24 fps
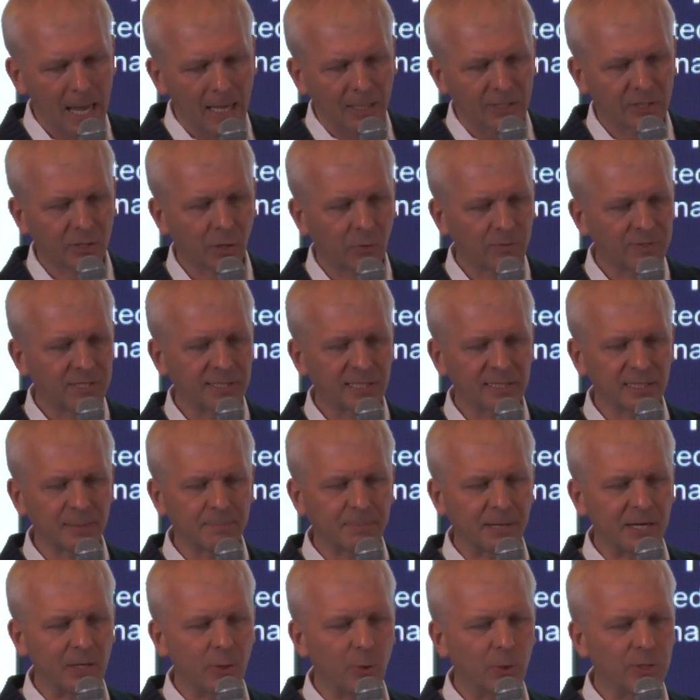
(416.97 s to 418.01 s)
So this is a
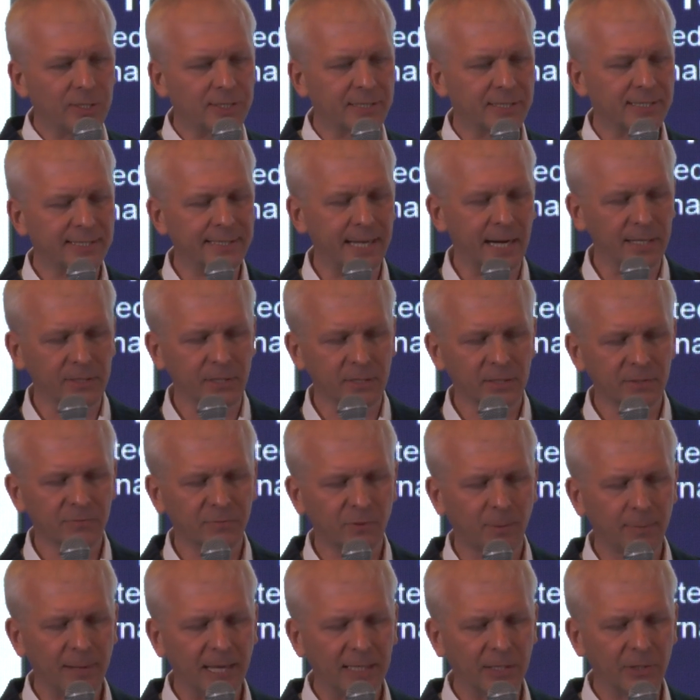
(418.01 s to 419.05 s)
priority sector,
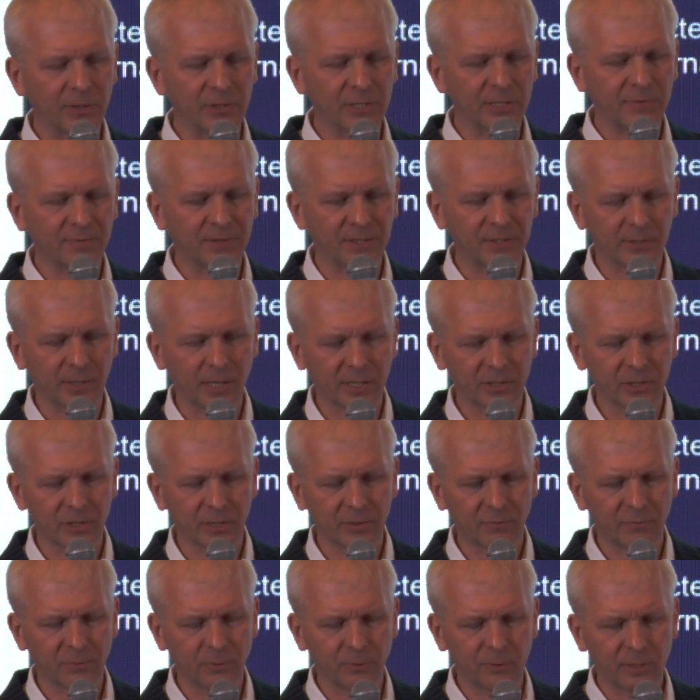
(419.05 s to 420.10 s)
from energy,
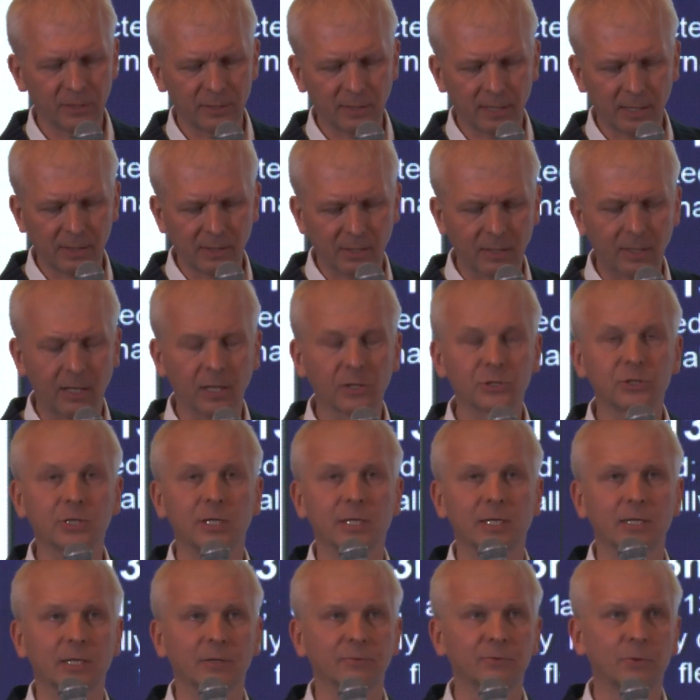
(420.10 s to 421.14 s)
infrastructure, food and agriculture,
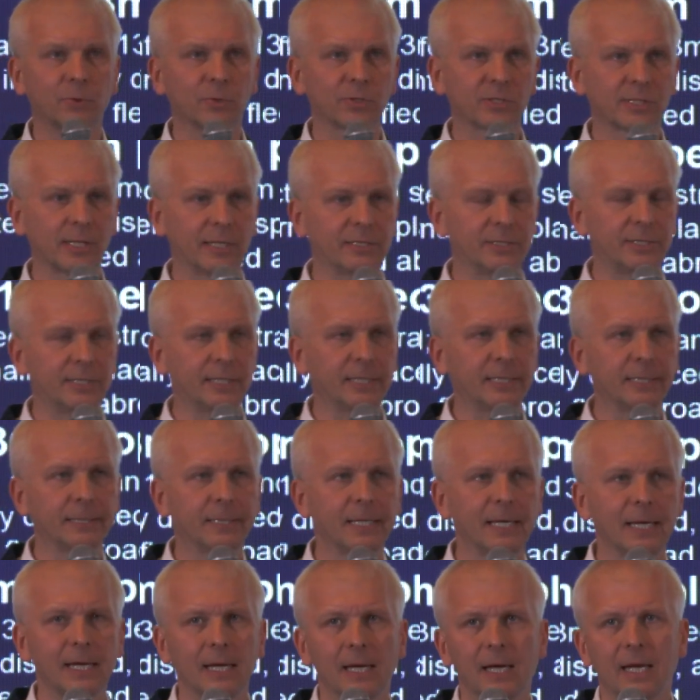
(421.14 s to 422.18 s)
and of course IT,
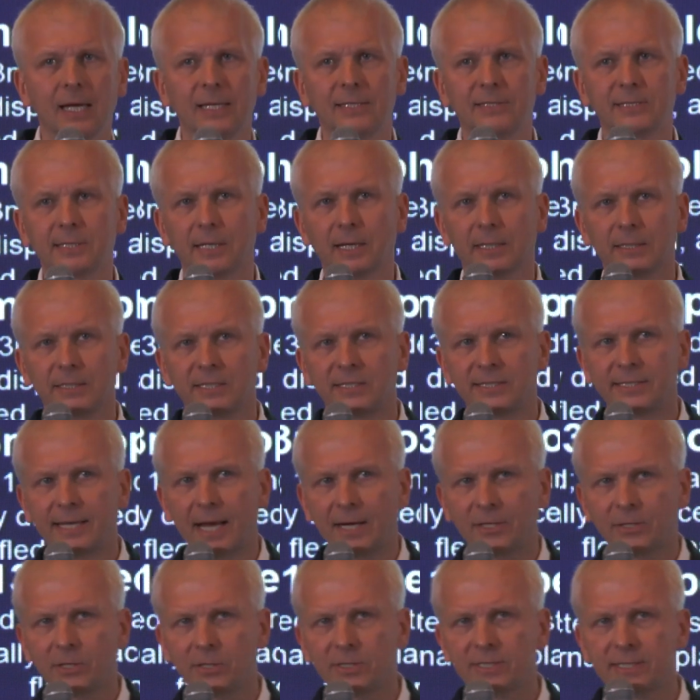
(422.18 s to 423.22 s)
as
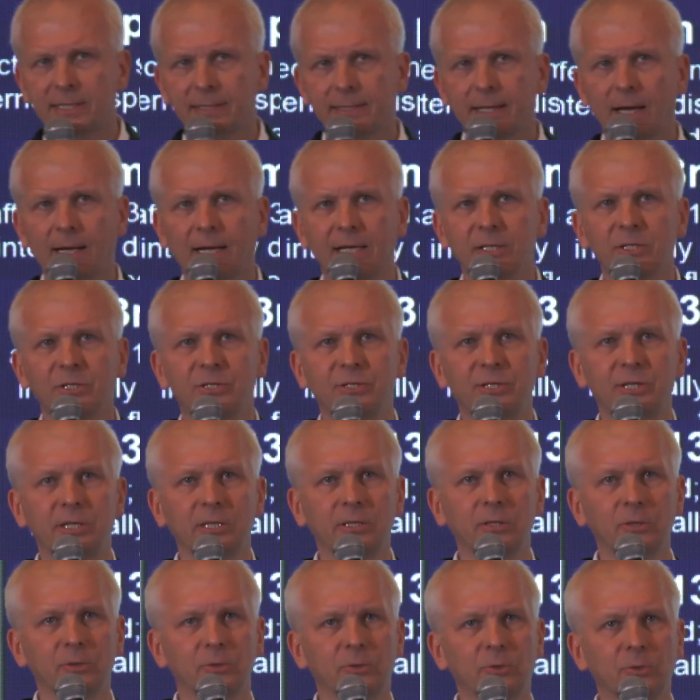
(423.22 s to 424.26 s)
sectors that are
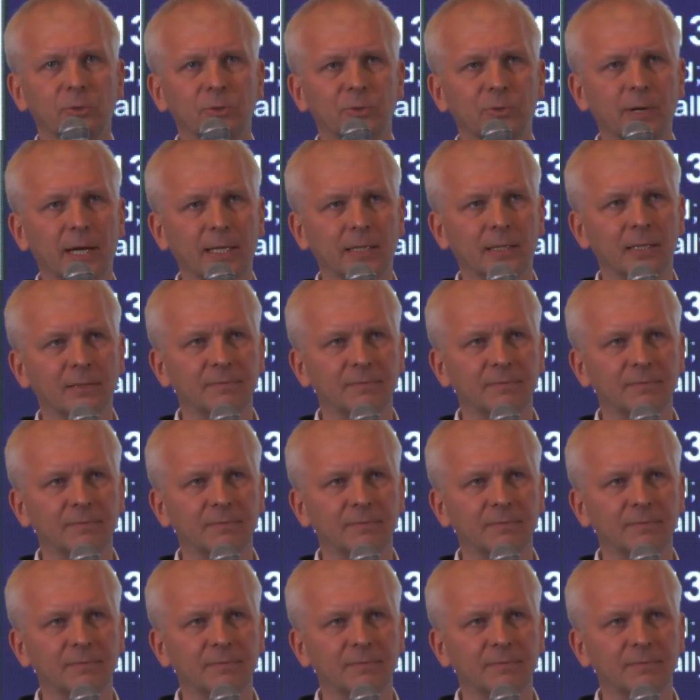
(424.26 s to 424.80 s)
continue to attract